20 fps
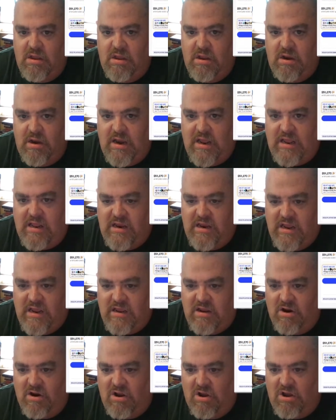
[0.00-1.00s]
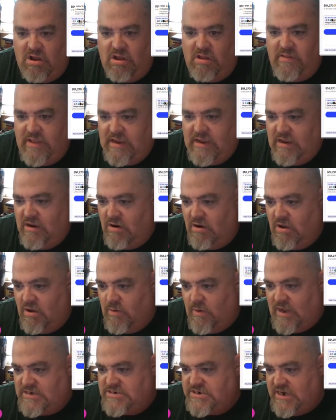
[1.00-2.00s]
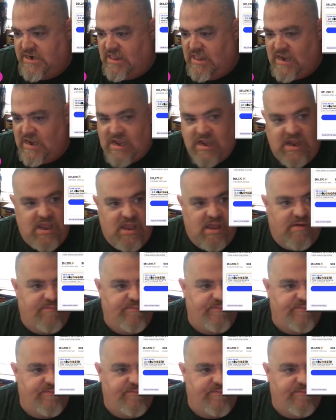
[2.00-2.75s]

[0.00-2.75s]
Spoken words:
Now you're all watching it like I